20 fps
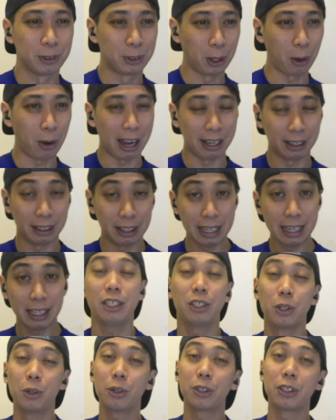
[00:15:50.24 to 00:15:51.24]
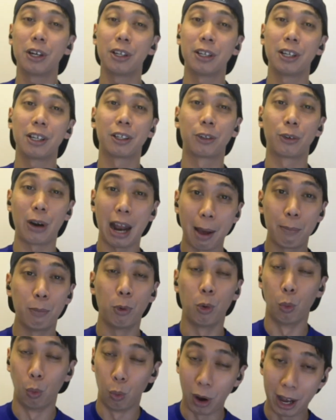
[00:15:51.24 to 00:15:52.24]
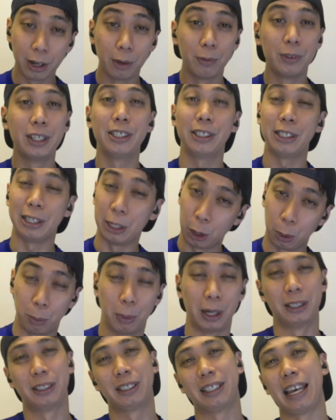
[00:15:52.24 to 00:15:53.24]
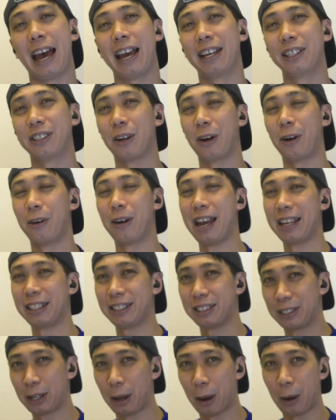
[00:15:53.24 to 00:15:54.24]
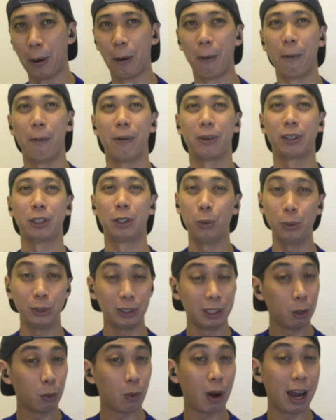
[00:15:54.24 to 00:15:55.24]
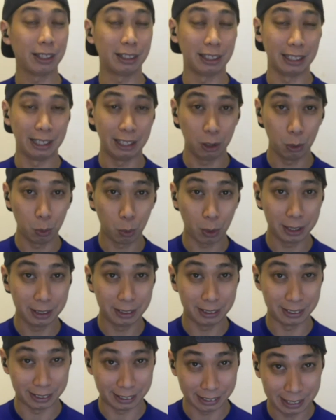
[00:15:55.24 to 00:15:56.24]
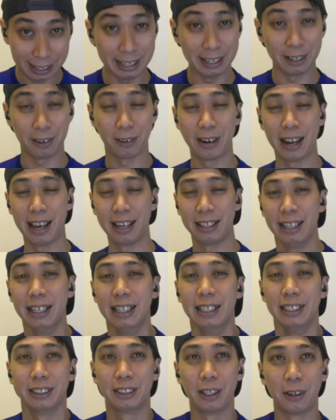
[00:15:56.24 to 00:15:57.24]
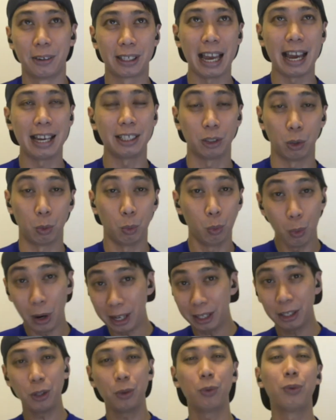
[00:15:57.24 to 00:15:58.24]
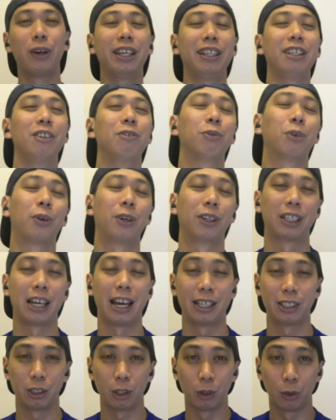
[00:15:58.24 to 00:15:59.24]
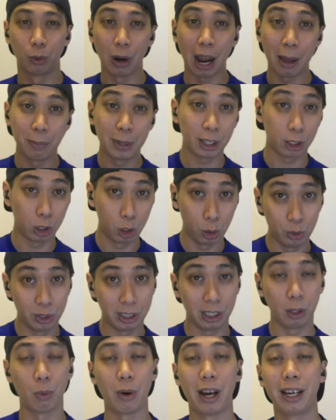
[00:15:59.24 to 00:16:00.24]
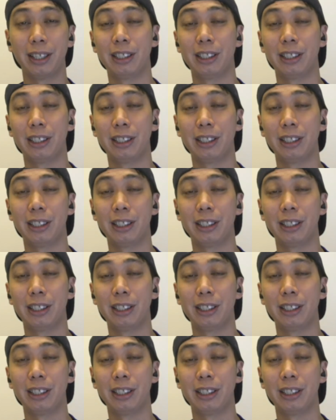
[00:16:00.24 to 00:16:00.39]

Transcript: So I think you're gonna grab one of these earbuds, guys, all right? So Qcy T1C, right? So guys, what are you waiting for, guys? Grab the Qcy